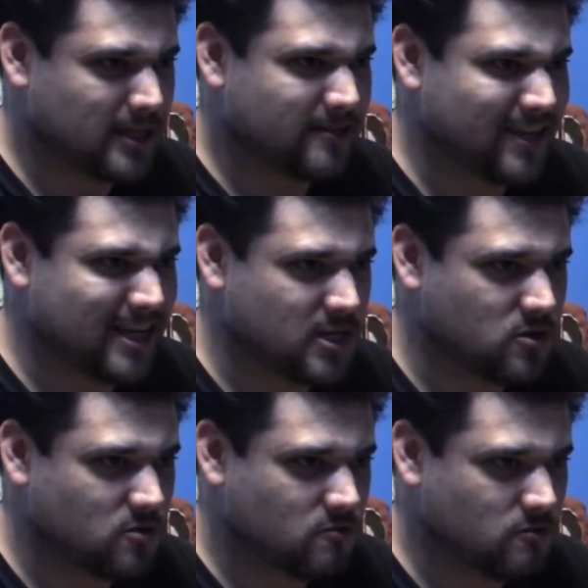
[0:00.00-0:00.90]
They
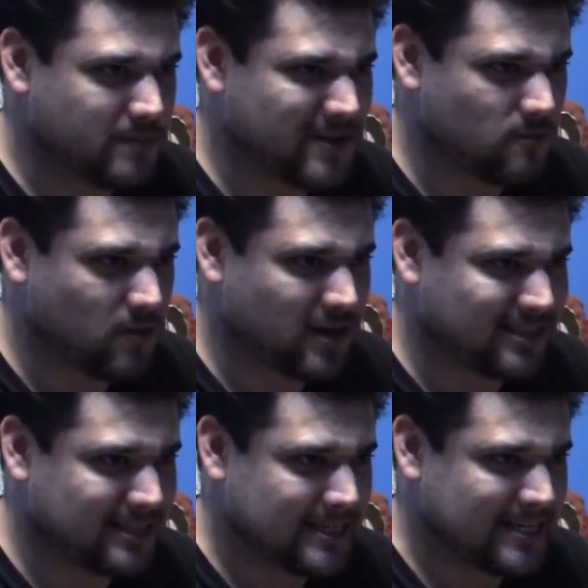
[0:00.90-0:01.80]
will be the
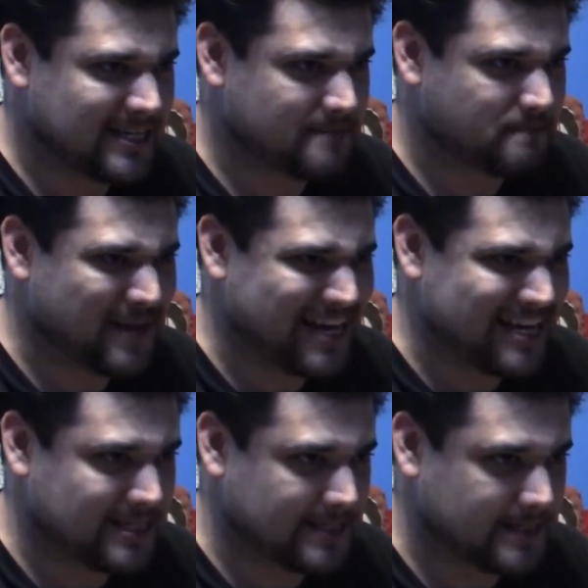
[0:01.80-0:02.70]
ones in
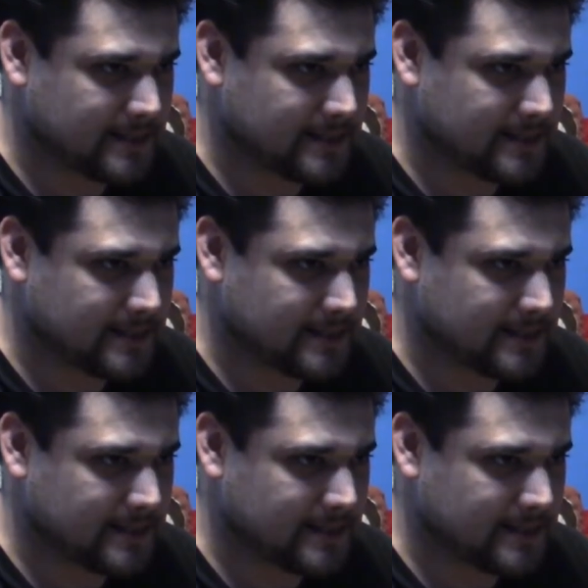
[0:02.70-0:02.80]
pain.